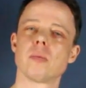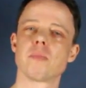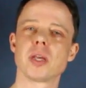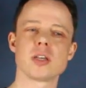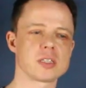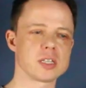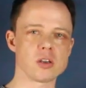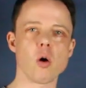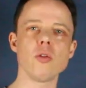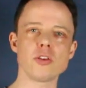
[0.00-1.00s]
Because this,
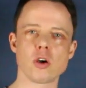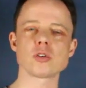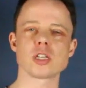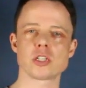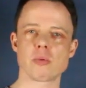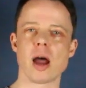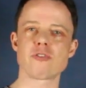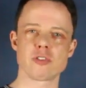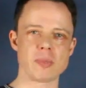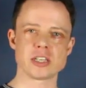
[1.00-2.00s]
all the chords are derived
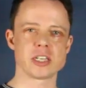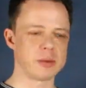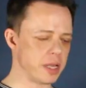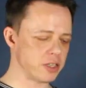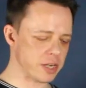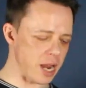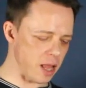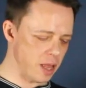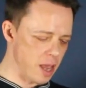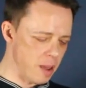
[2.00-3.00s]
from that C major
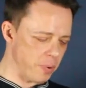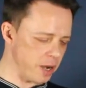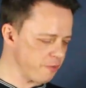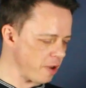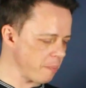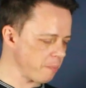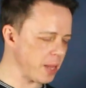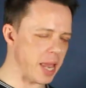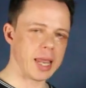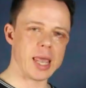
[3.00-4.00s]
scale. But if I'm
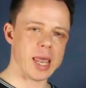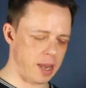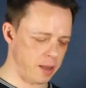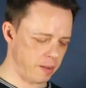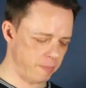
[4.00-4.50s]
playing a.